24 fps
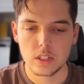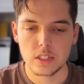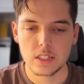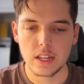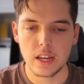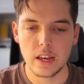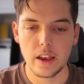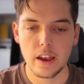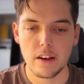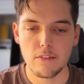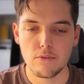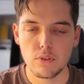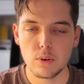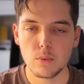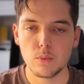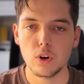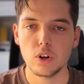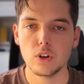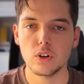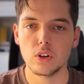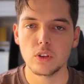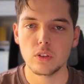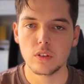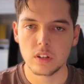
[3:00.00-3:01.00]
that everyone
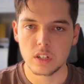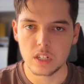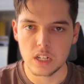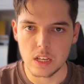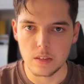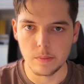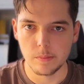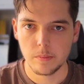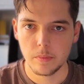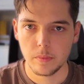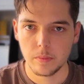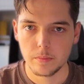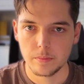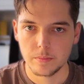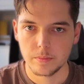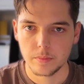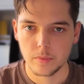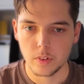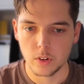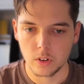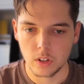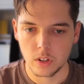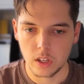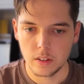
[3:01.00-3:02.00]
on the team,
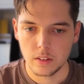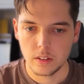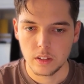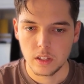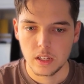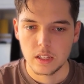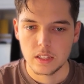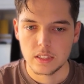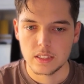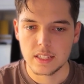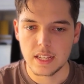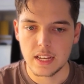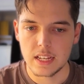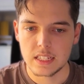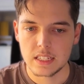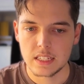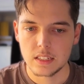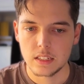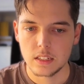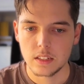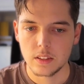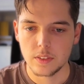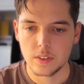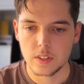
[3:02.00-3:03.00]
okay, says
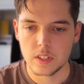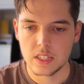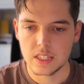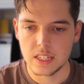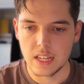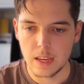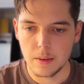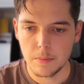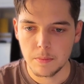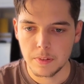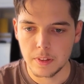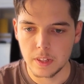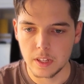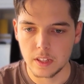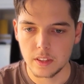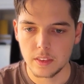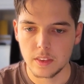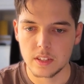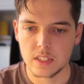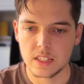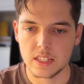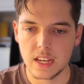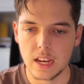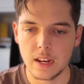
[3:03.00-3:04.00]
the same thing, the
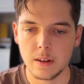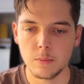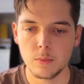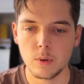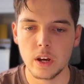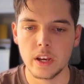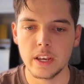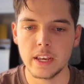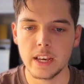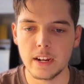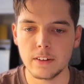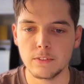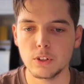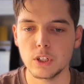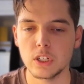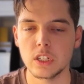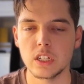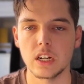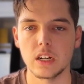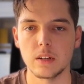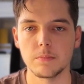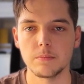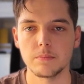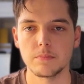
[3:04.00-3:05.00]
same way every
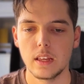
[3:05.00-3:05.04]
time.